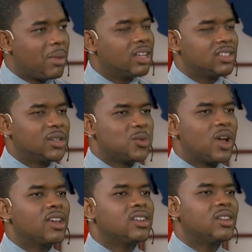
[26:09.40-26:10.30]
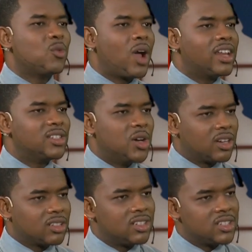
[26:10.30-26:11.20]
matter, and while
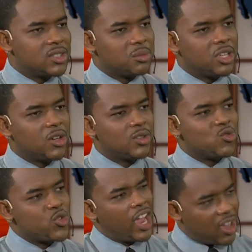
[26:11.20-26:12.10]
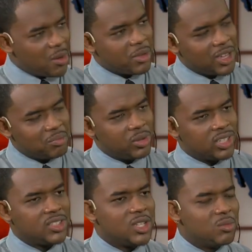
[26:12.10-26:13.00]
doctors may not recommend
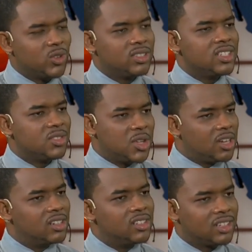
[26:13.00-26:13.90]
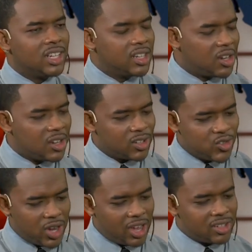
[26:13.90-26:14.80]
placebos, it's done in clinical
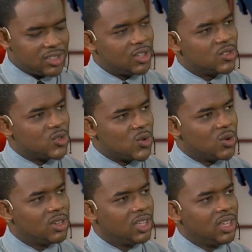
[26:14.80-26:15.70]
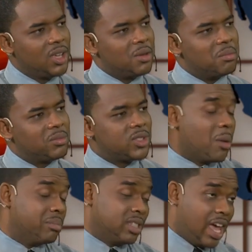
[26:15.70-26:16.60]
trials, and so
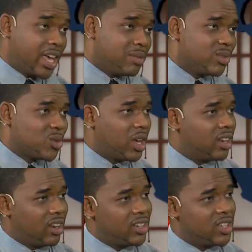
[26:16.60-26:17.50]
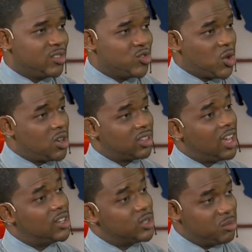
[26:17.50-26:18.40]
sometimes when the drug
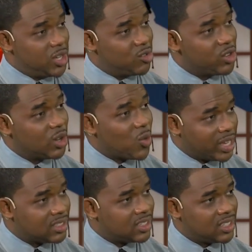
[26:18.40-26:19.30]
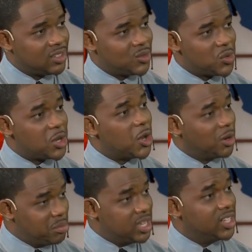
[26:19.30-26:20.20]
that is being requested will
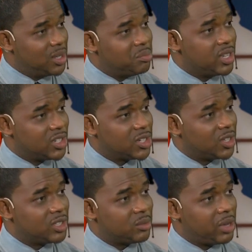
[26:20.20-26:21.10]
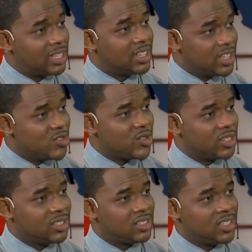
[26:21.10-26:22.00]
not be in the patient's best
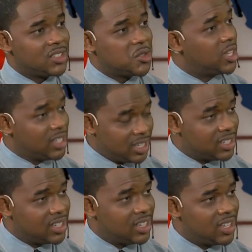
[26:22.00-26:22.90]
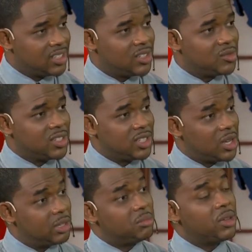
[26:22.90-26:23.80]
interest, is not indicated for
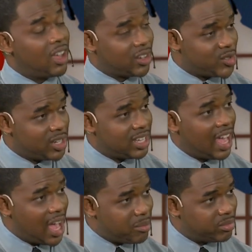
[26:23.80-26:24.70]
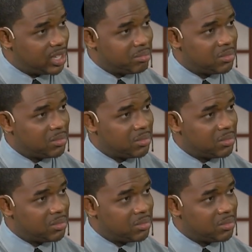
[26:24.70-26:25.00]
them, it may actually harm them.